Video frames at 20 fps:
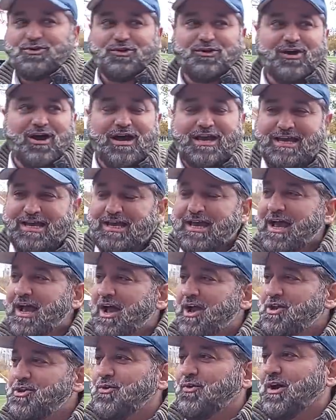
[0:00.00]

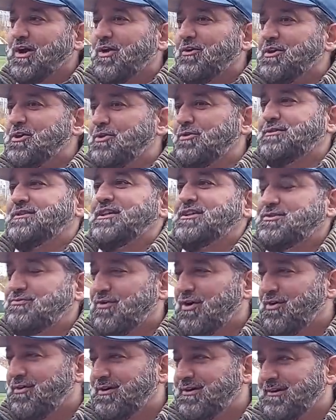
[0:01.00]
You can only use this
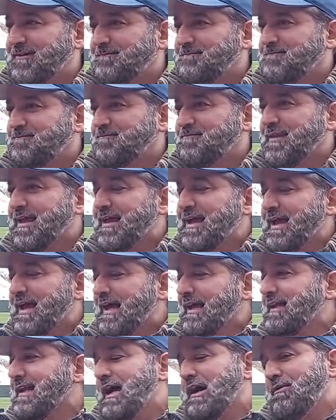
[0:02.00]
road.
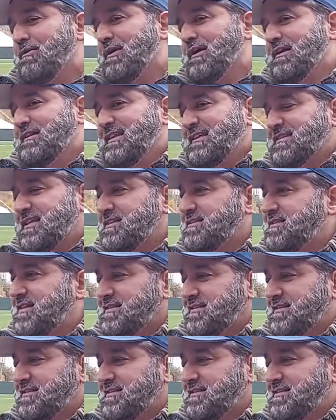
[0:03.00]
Now, this is